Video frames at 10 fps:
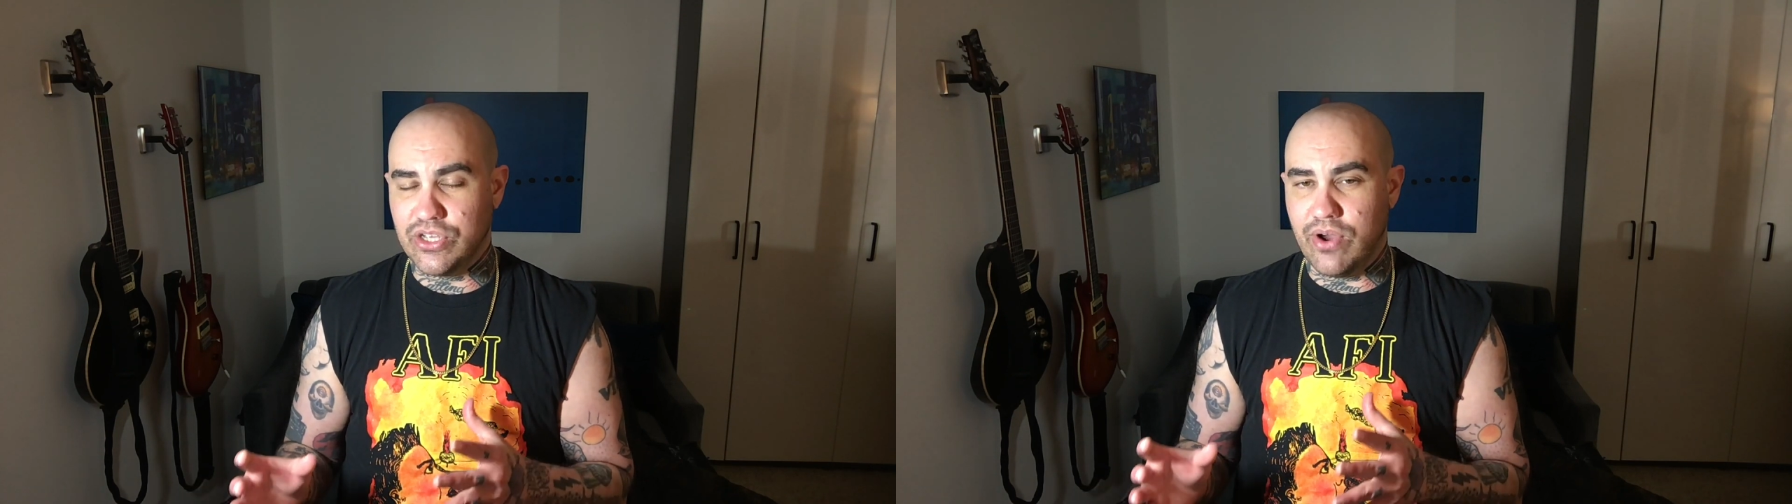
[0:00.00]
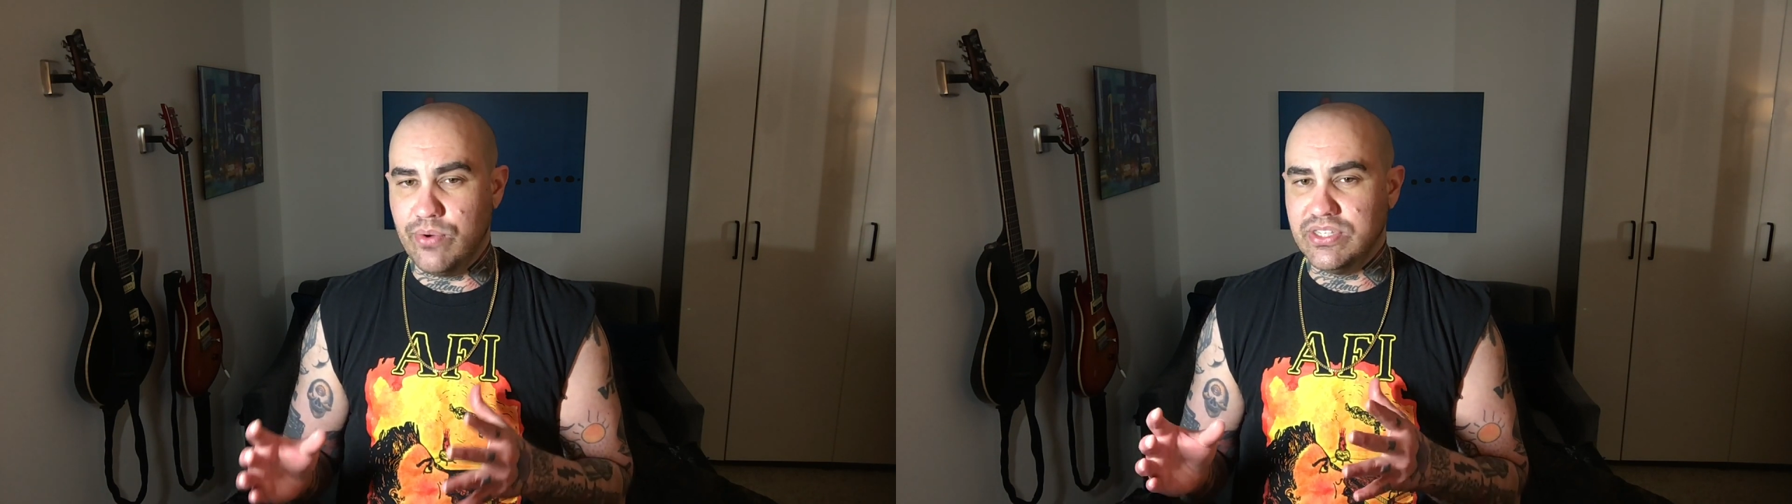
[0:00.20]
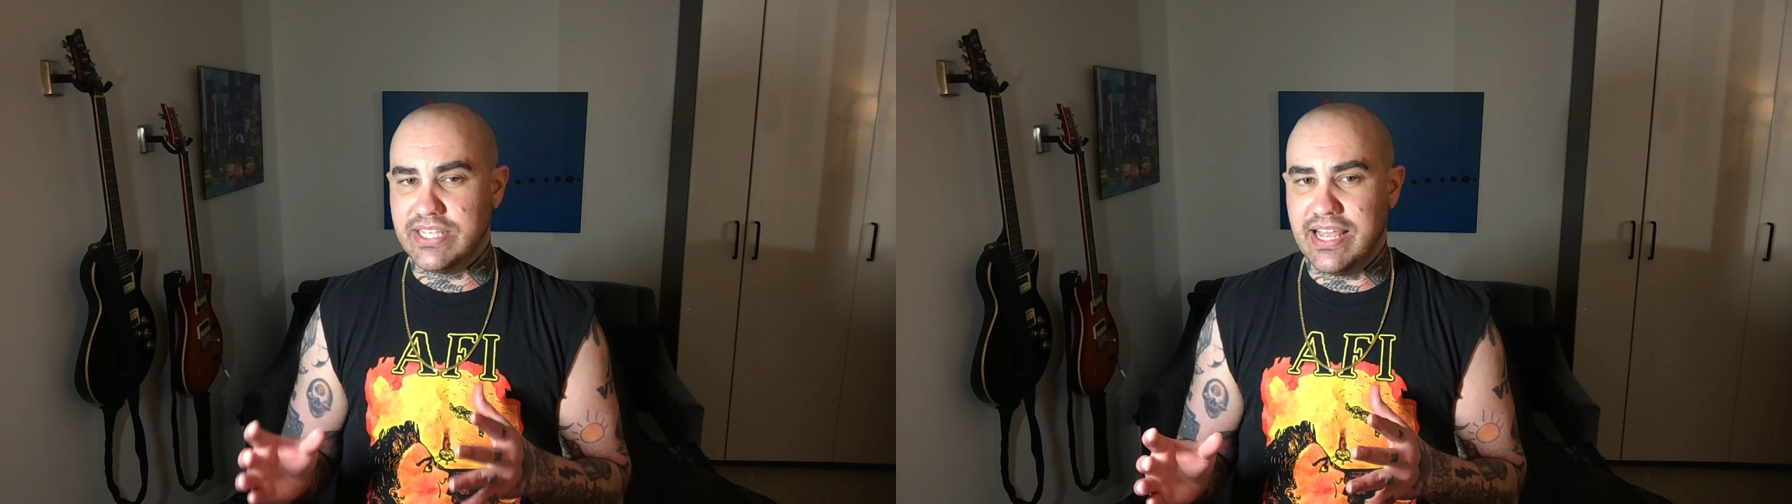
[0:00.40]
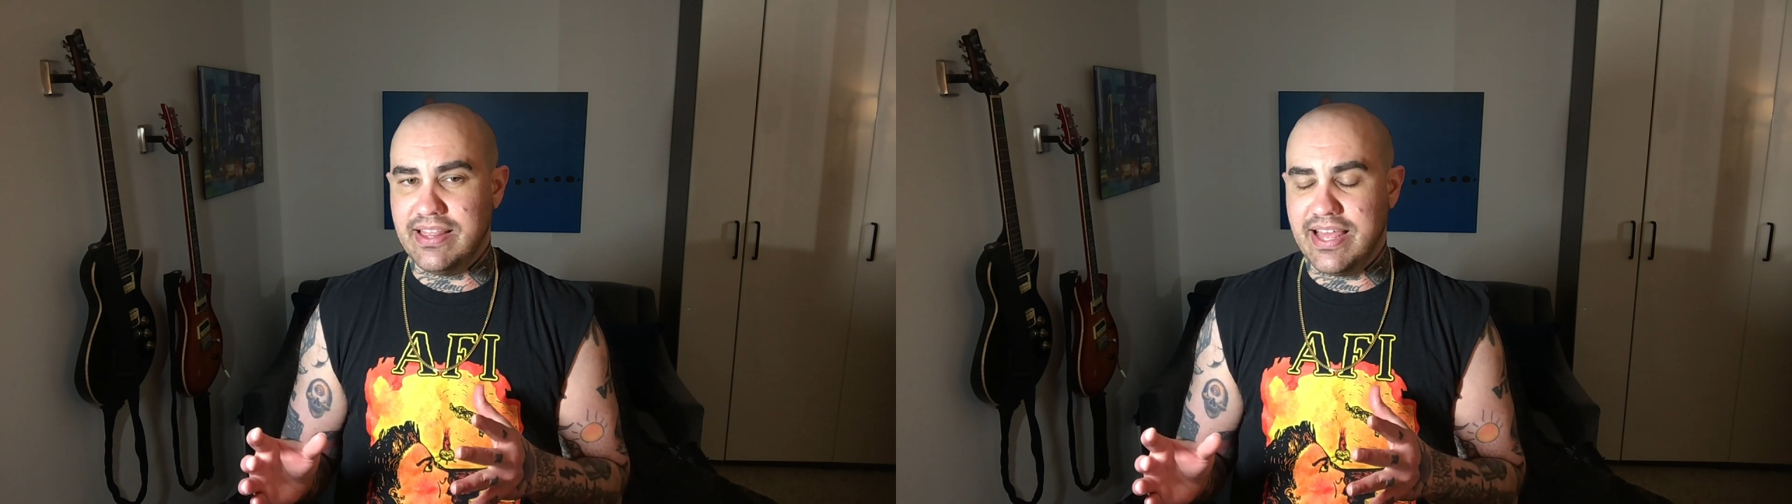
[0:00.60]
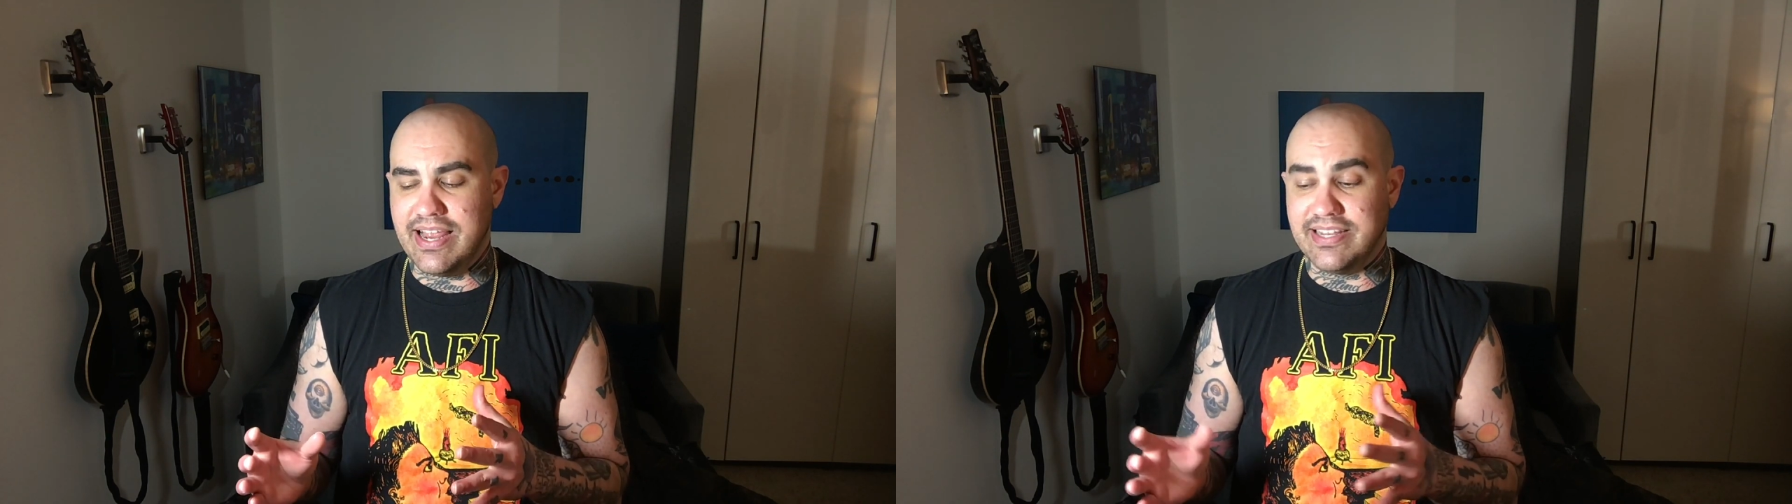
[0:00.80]
so I would say
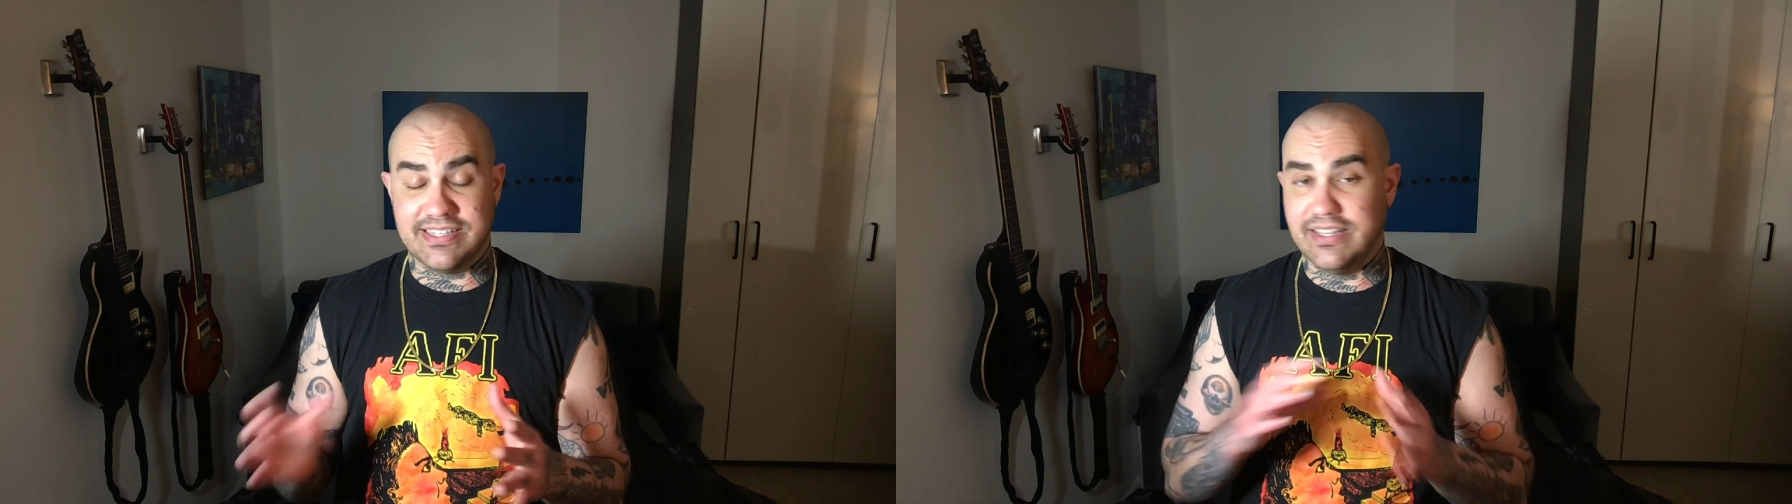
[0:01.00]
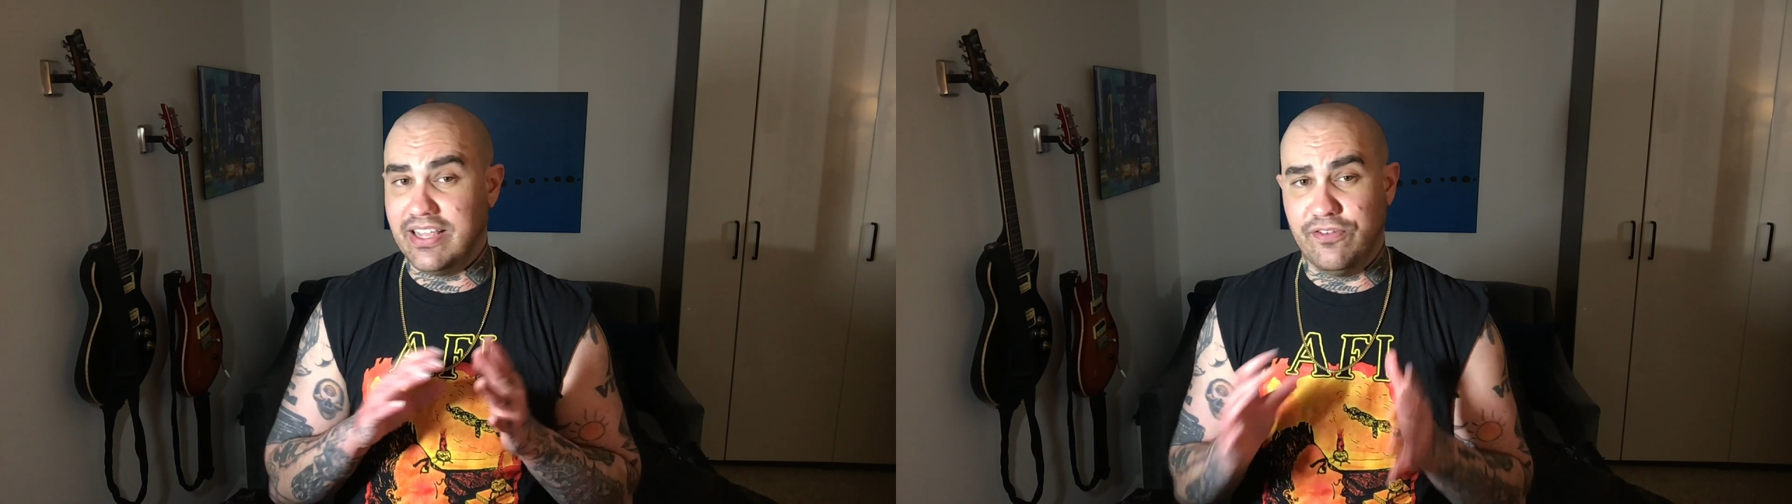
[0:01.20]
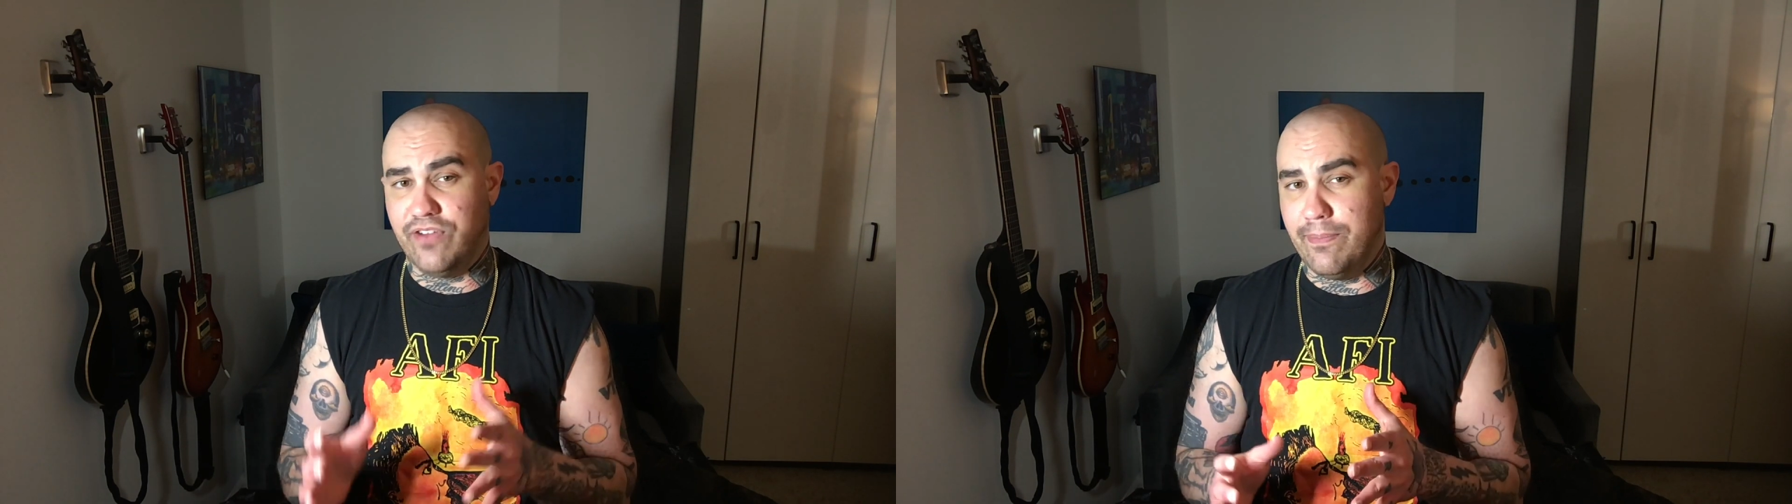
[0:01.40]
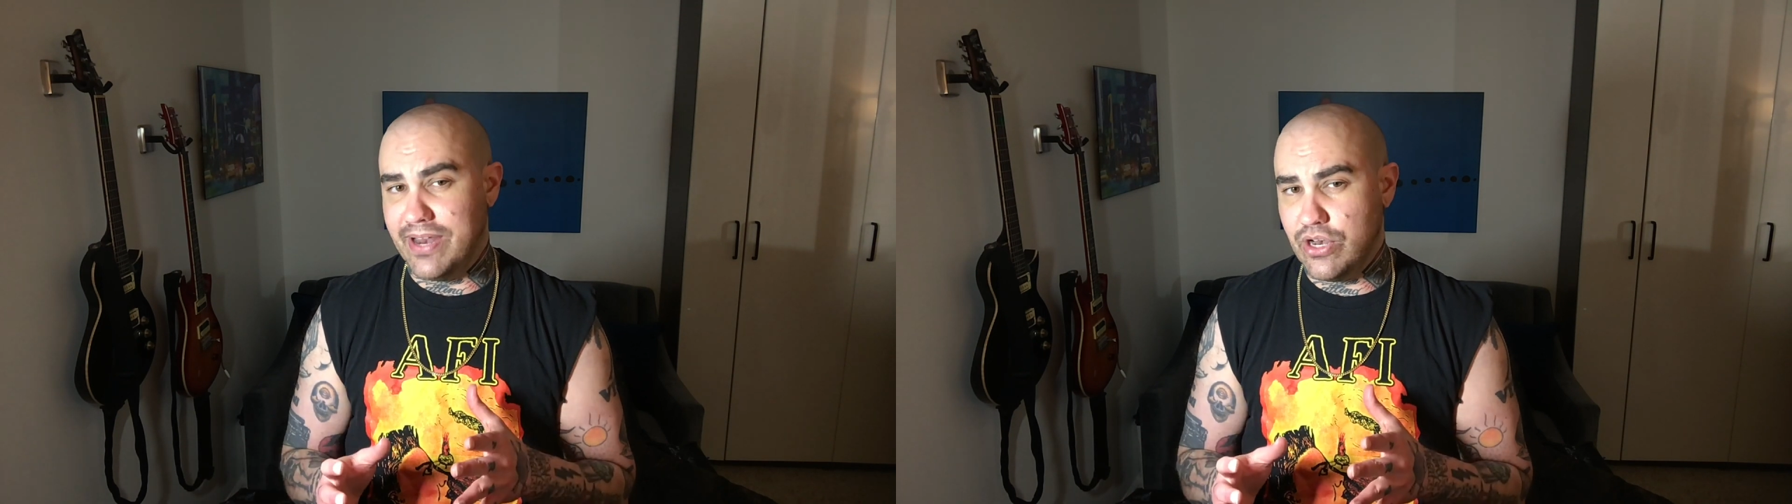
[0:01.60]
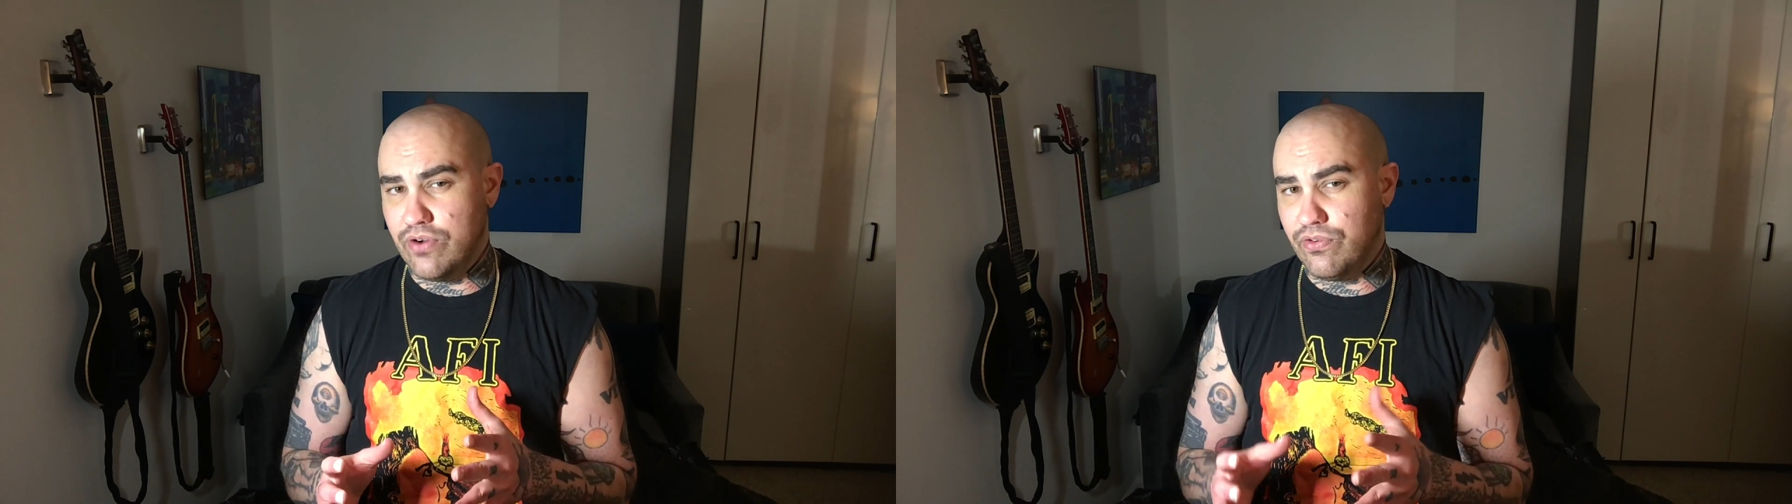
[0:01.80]
that it doesn't lean
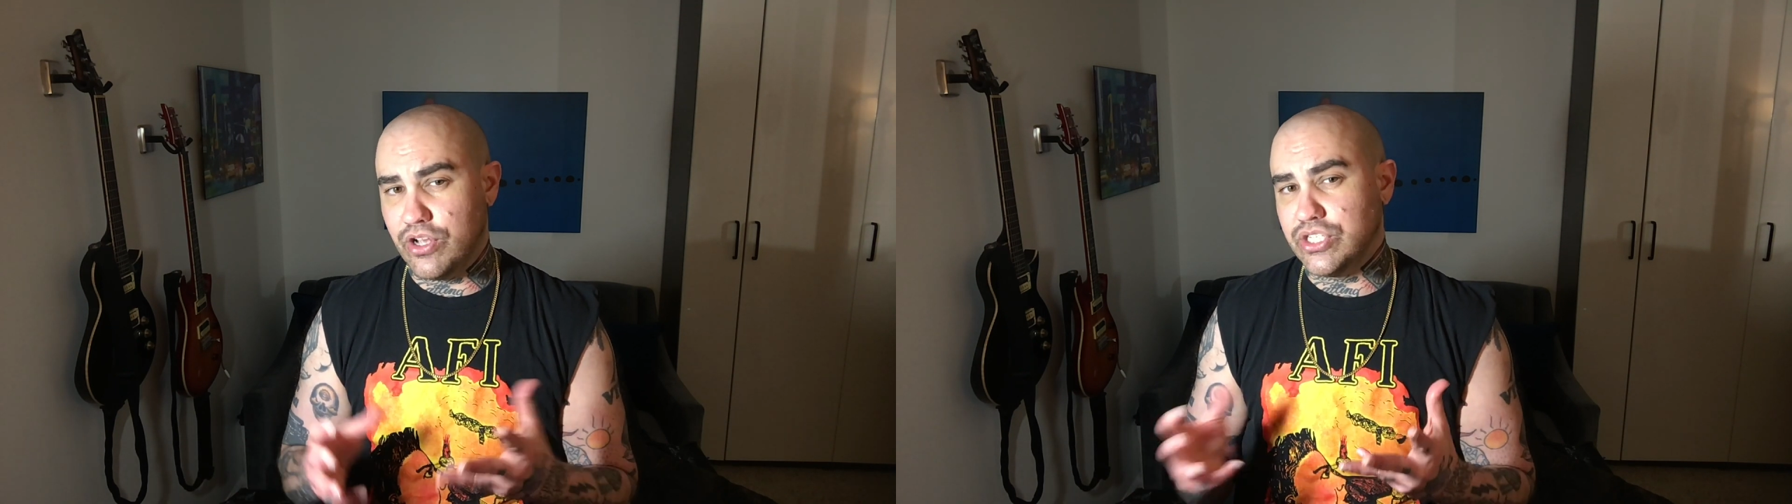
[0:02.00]
feminine overall,